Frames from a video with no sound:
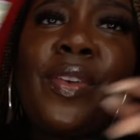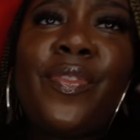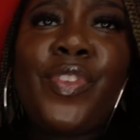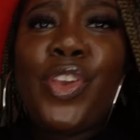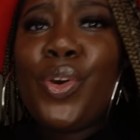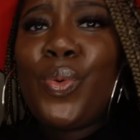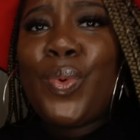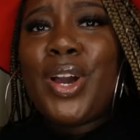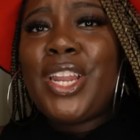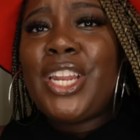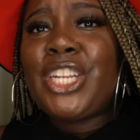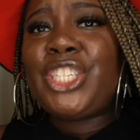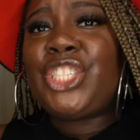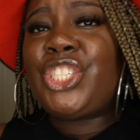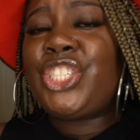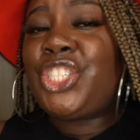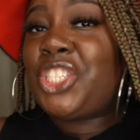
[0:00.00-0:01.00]
if you want to
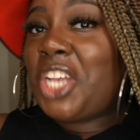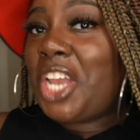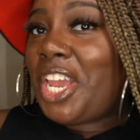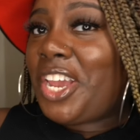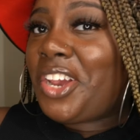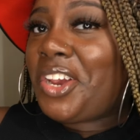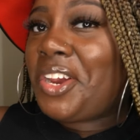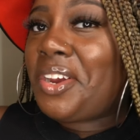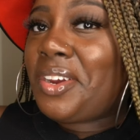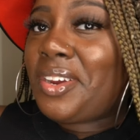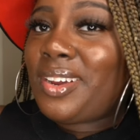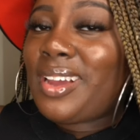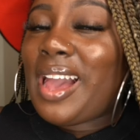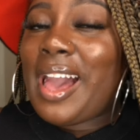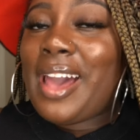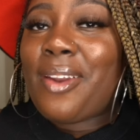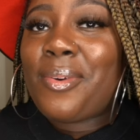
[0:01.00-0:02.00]
share,
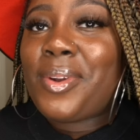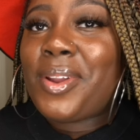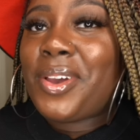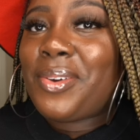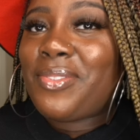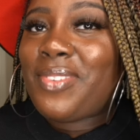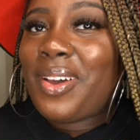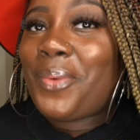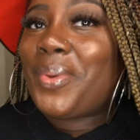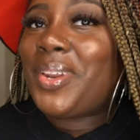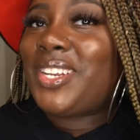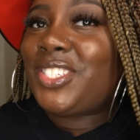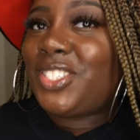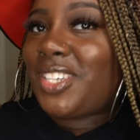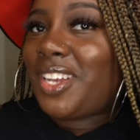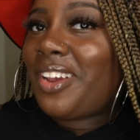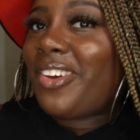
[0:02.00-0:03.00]
I don't know if I want to
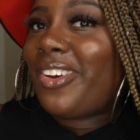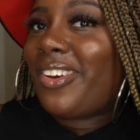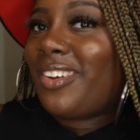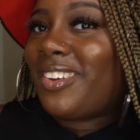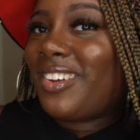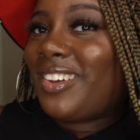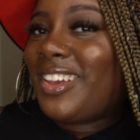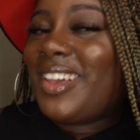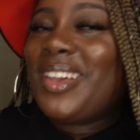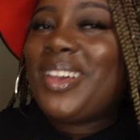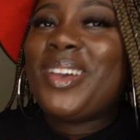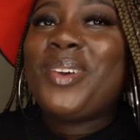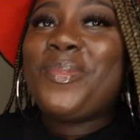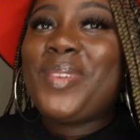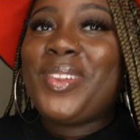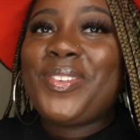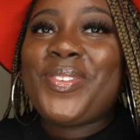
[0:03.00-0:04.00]
share,
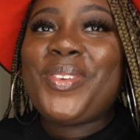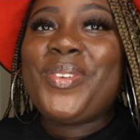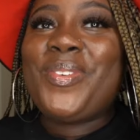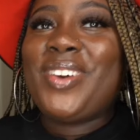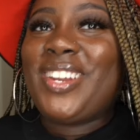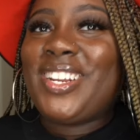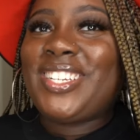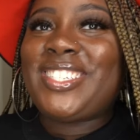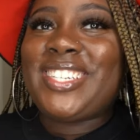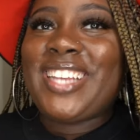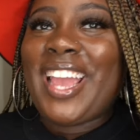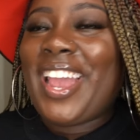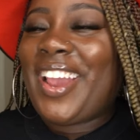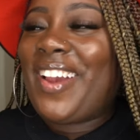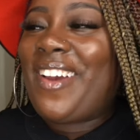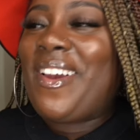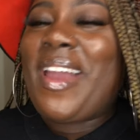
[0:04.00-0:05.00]
but if you want to
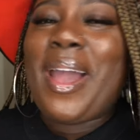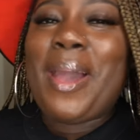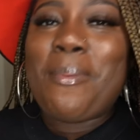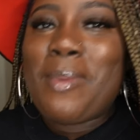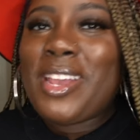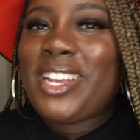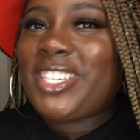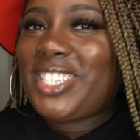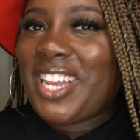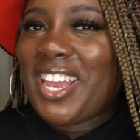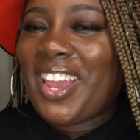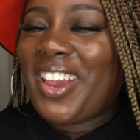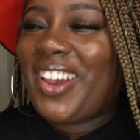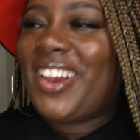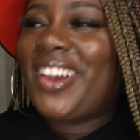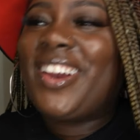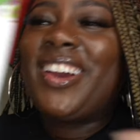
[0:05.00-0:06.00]
share, I may
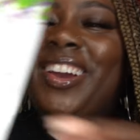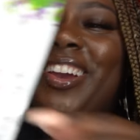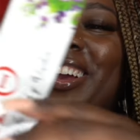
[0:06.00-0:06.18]
share,